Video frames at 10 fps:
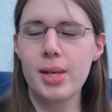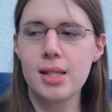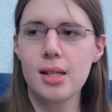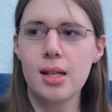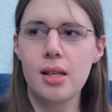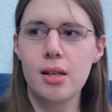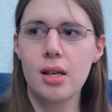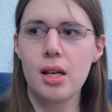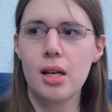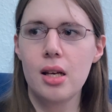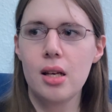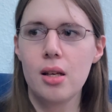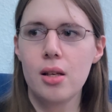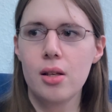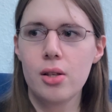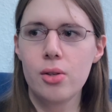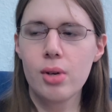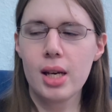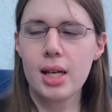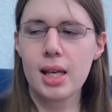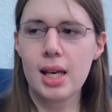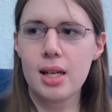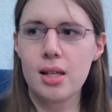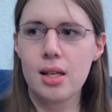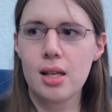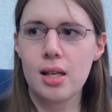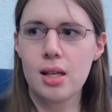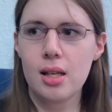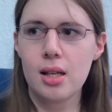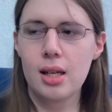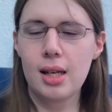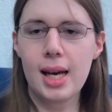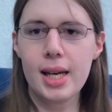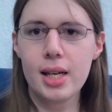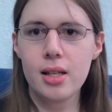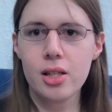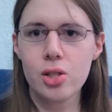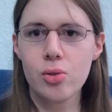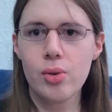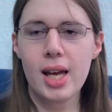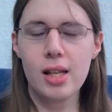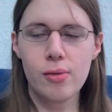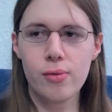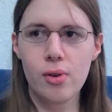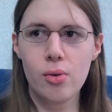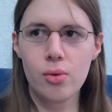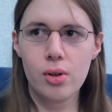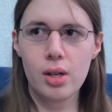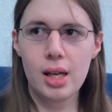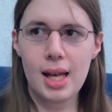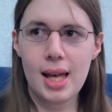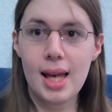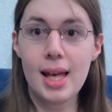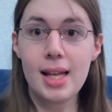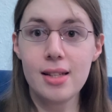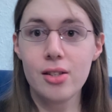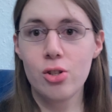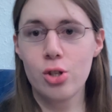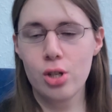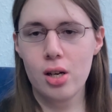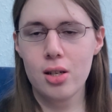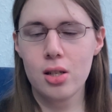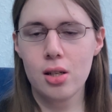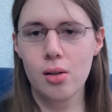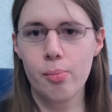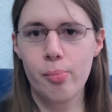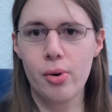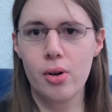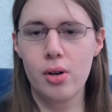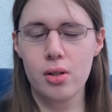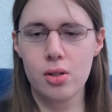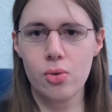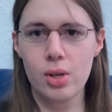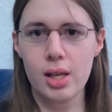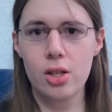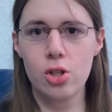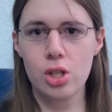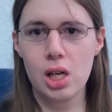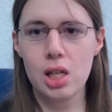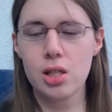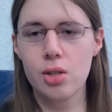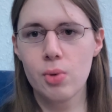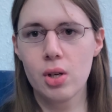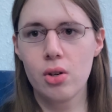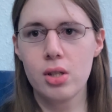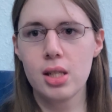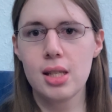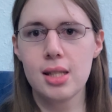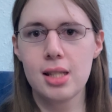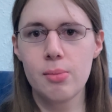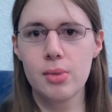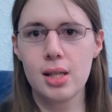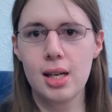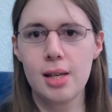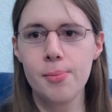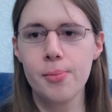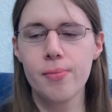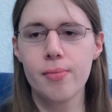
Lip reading: Basically, you can get a lightning to headphone and charging port, so you can charge and record at the same time.